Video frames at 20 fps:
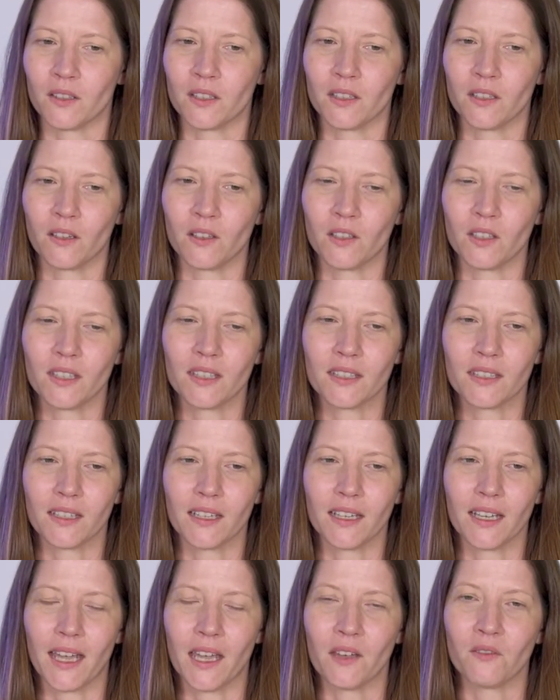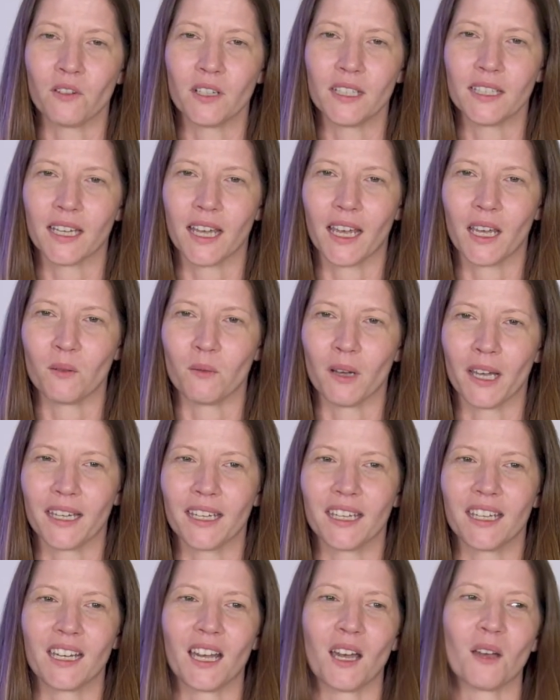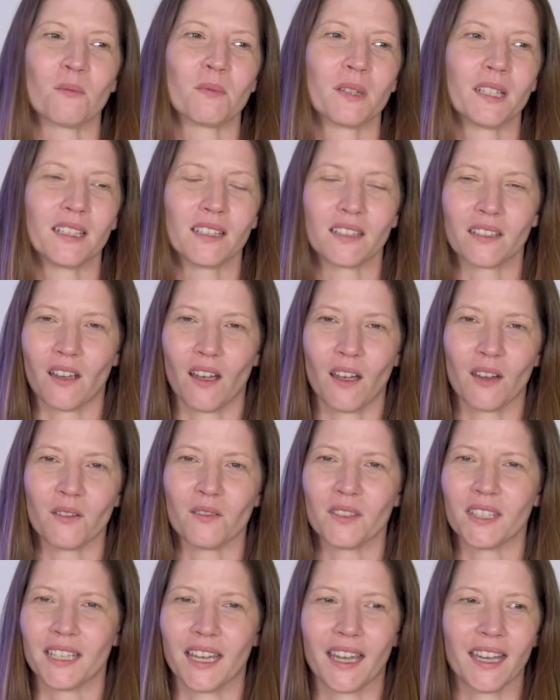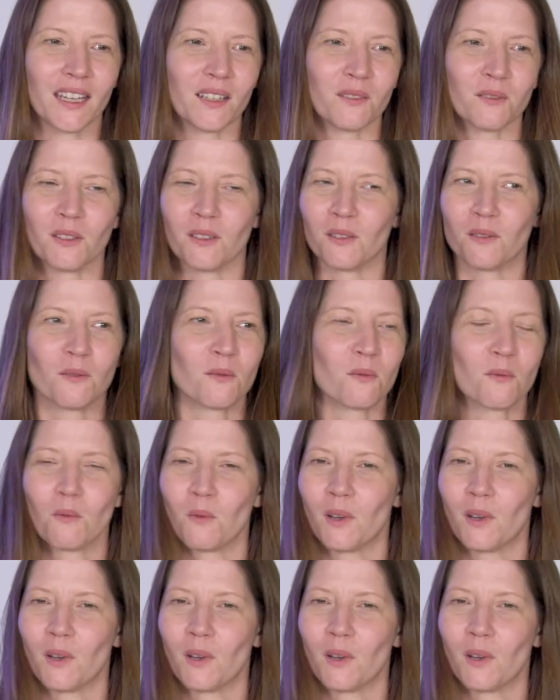So just every day waking up and kind of saying, well,